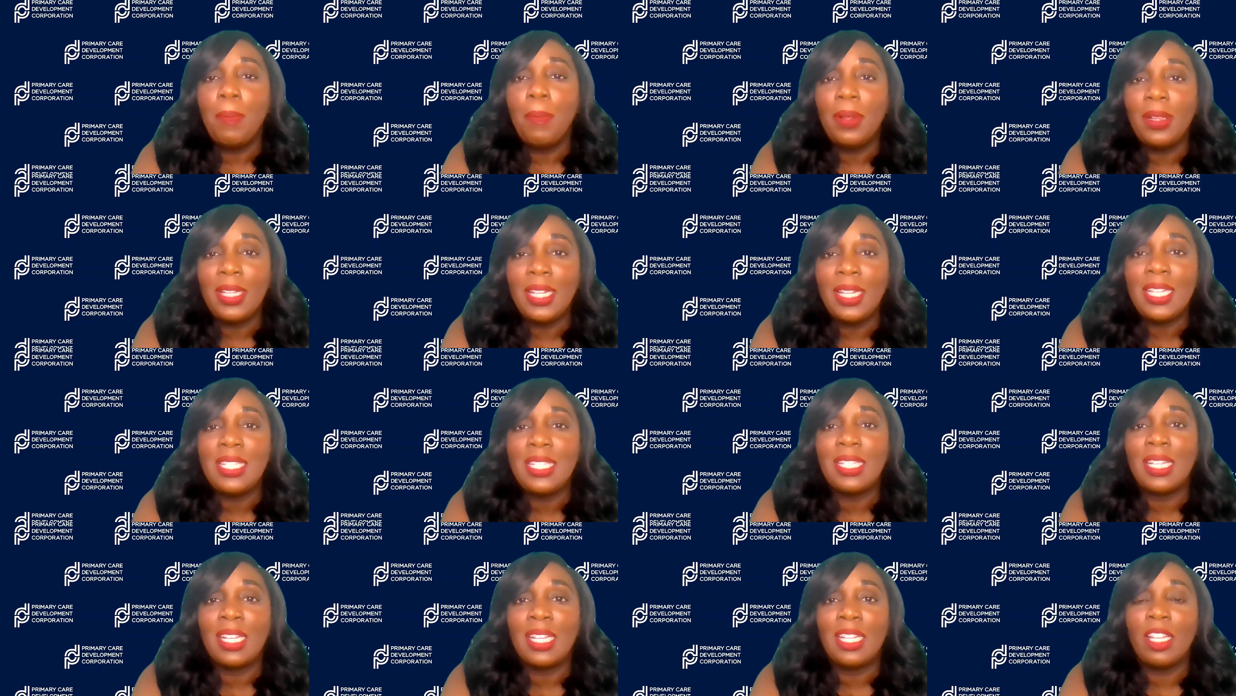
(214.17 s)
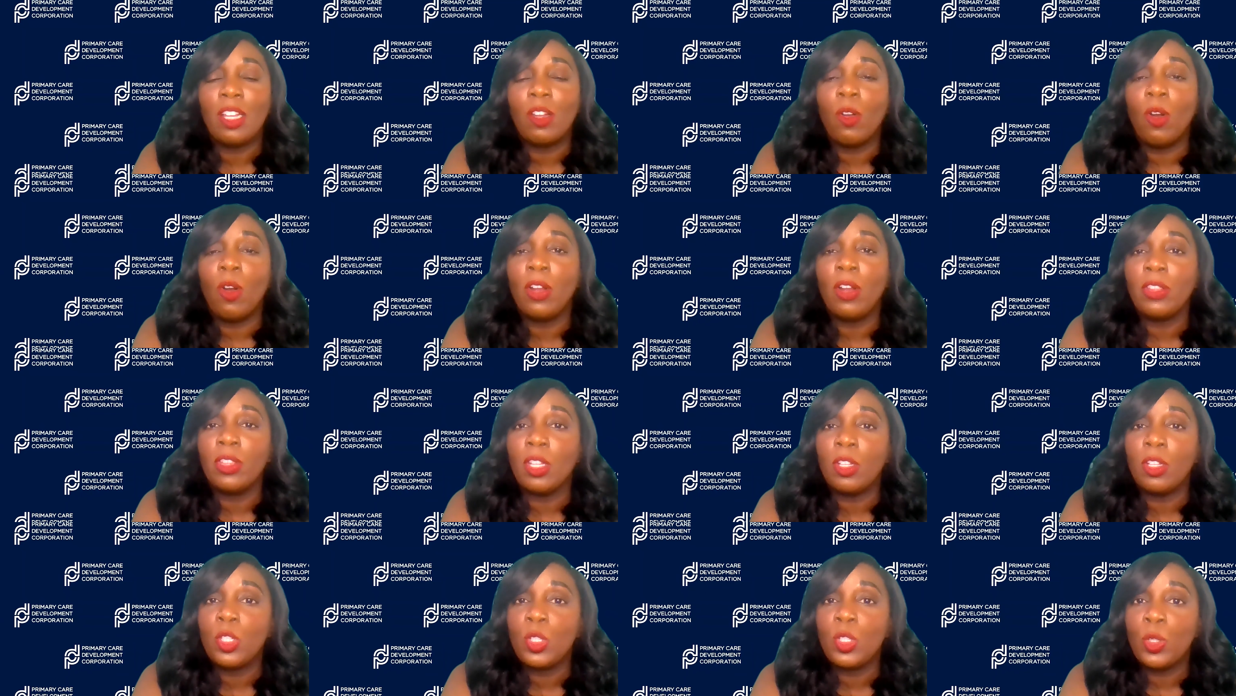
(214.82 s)
Please click
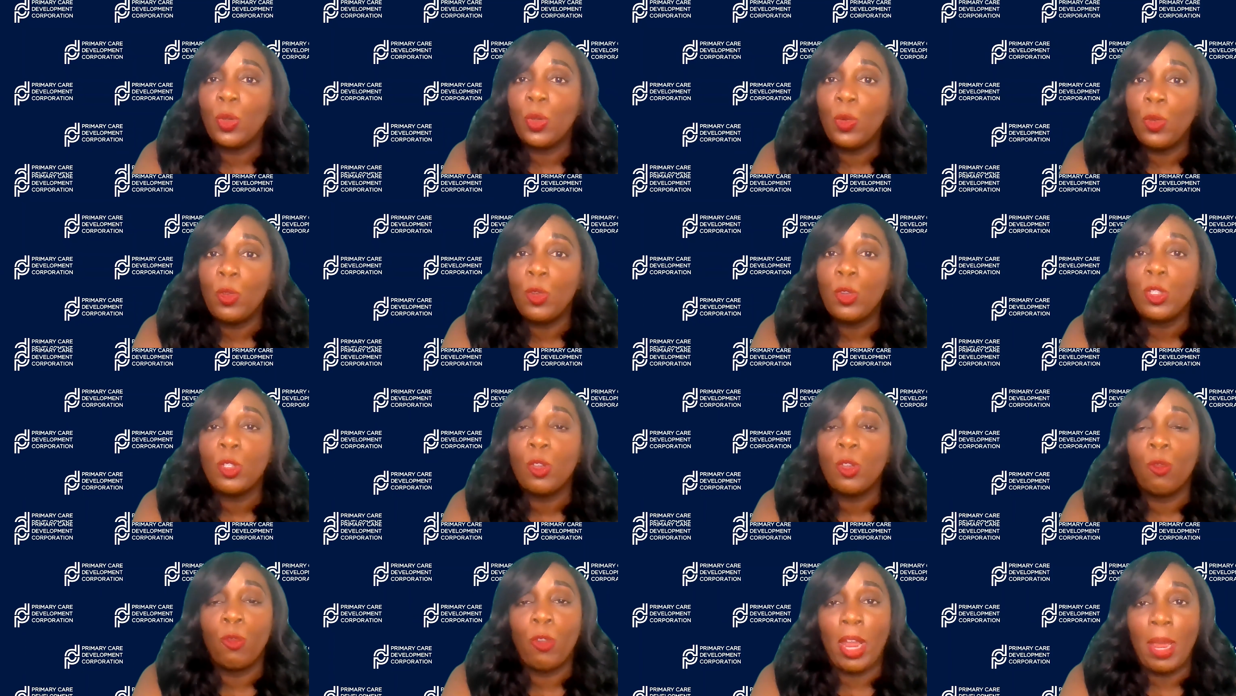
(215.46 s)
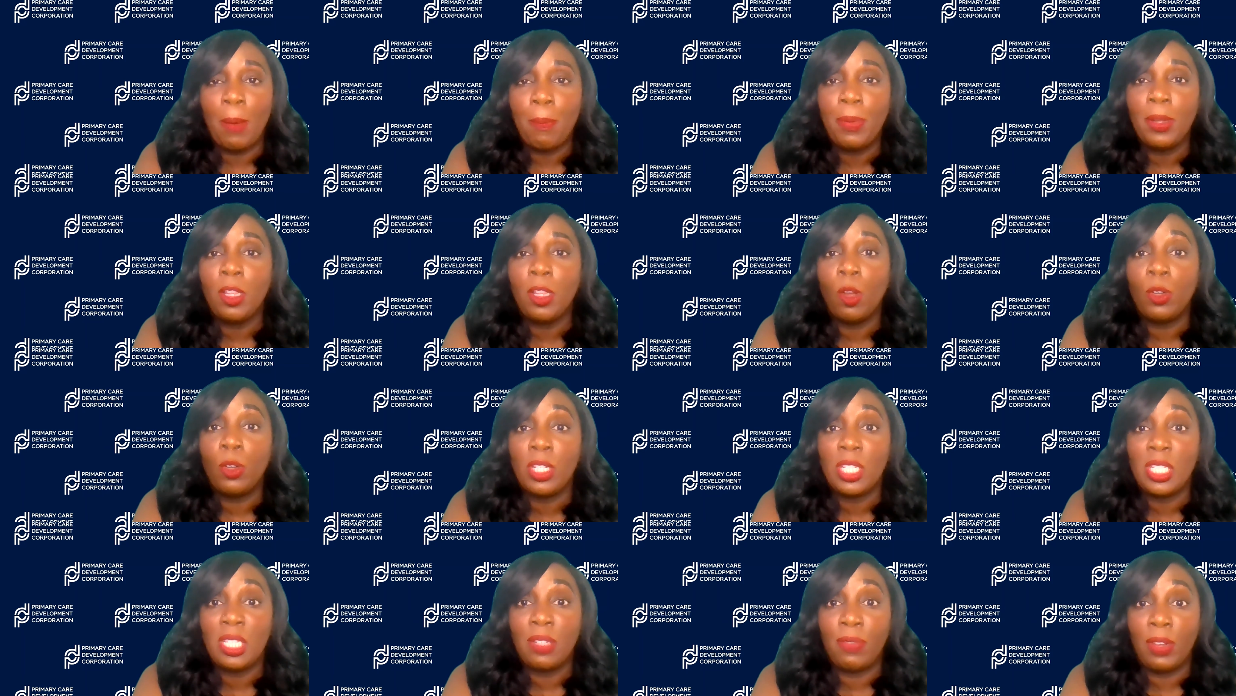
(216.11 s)
on the tools right
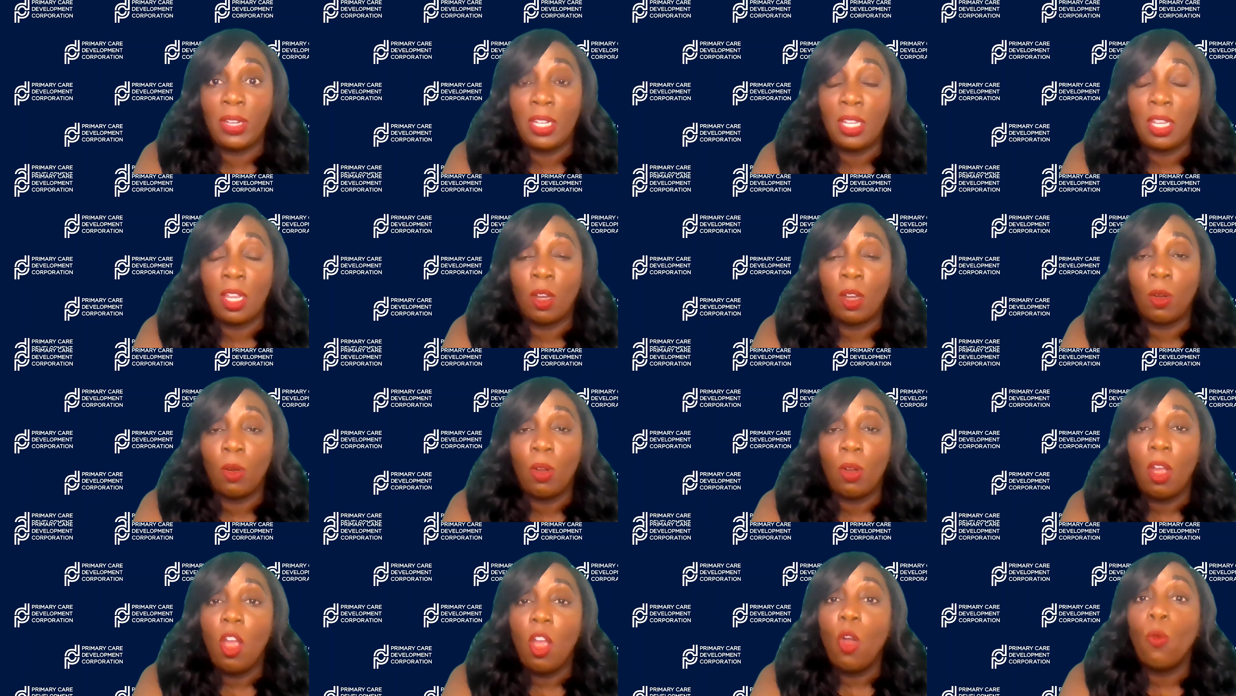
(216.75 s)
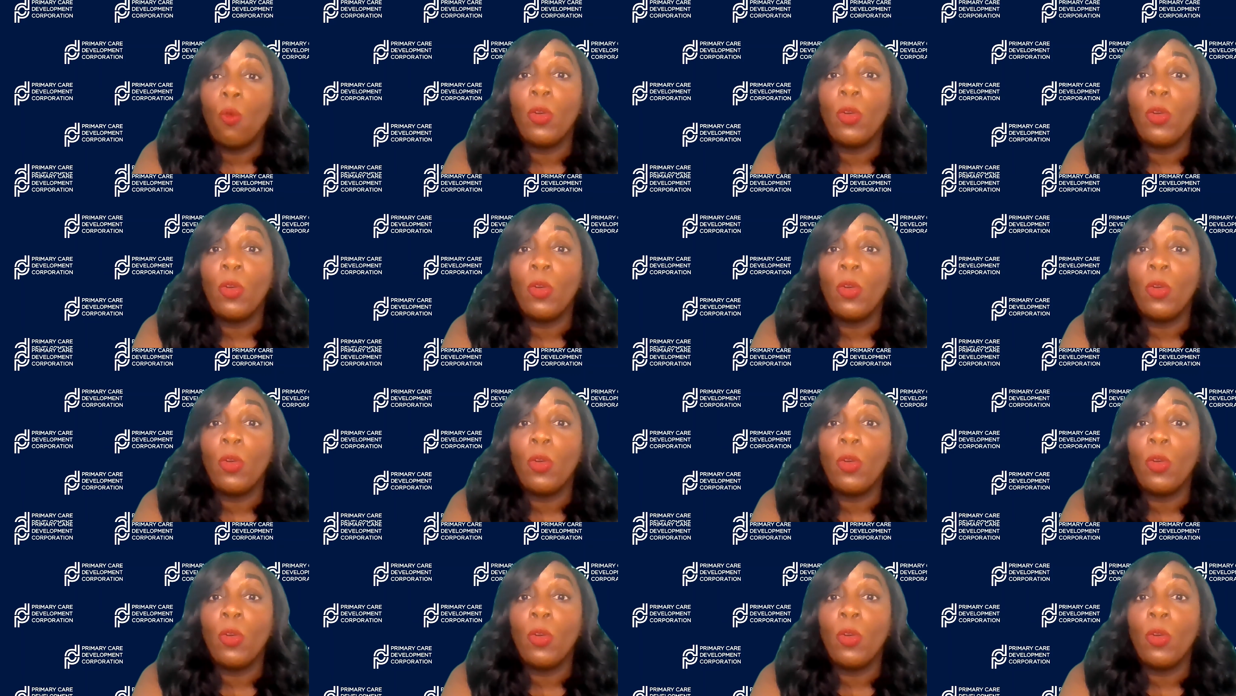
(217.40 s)
below this video